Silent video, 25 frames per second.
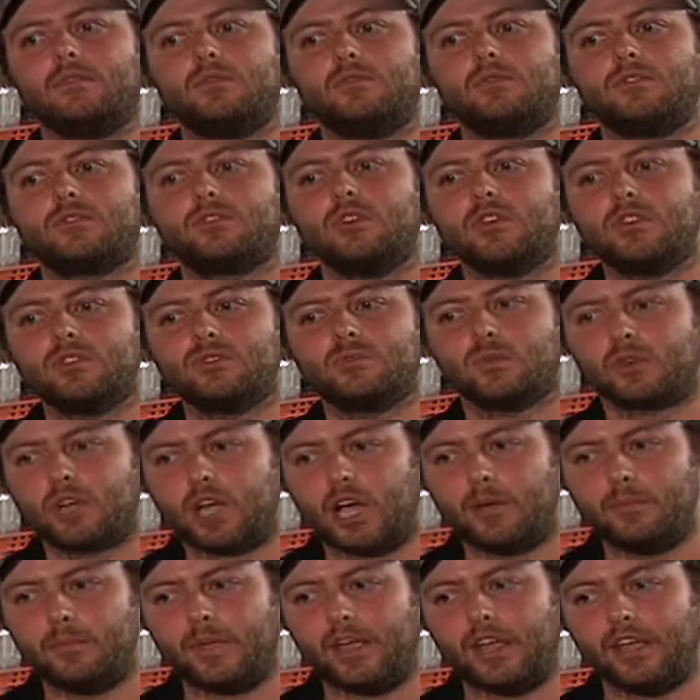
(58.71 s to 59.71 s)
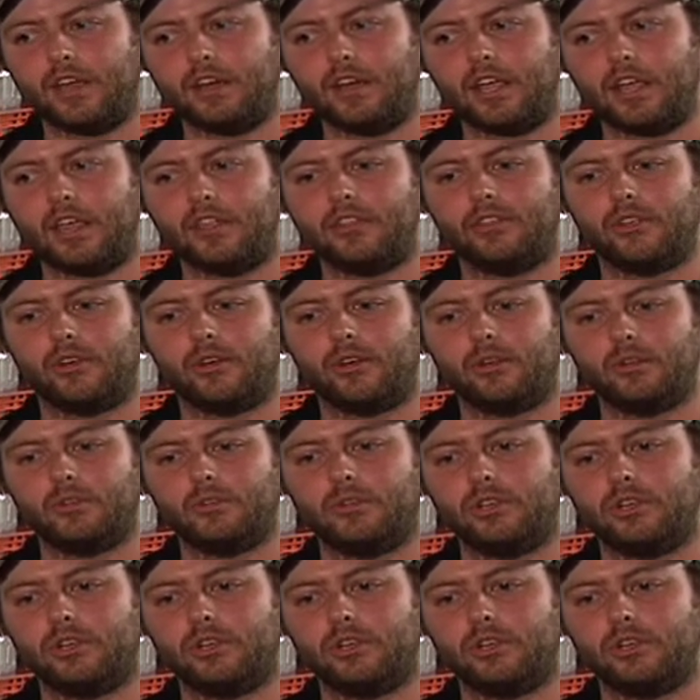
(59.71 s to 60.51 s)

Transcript: students will come in and they'll,